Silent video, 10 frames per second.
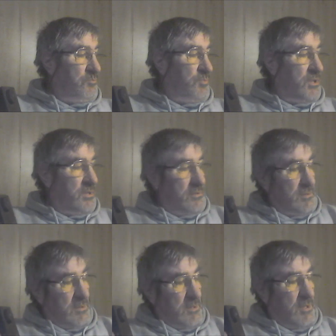but
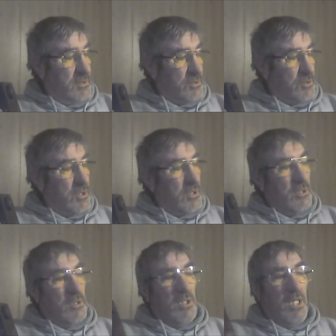it
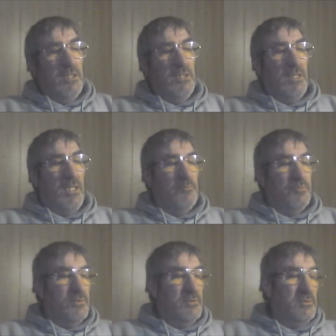ended up,
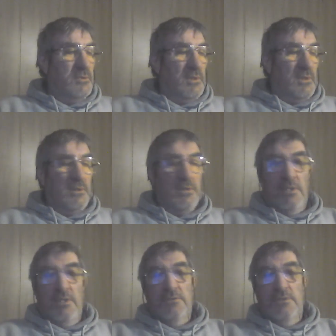
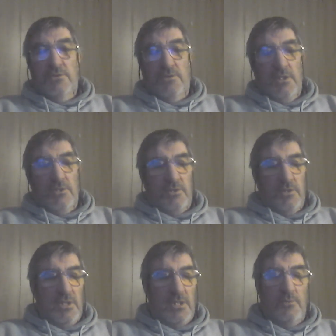that's
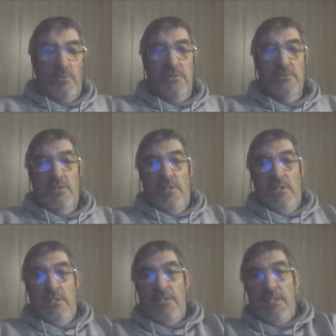the other one.
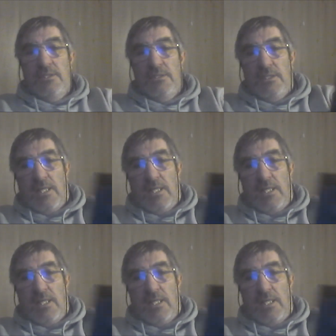It ended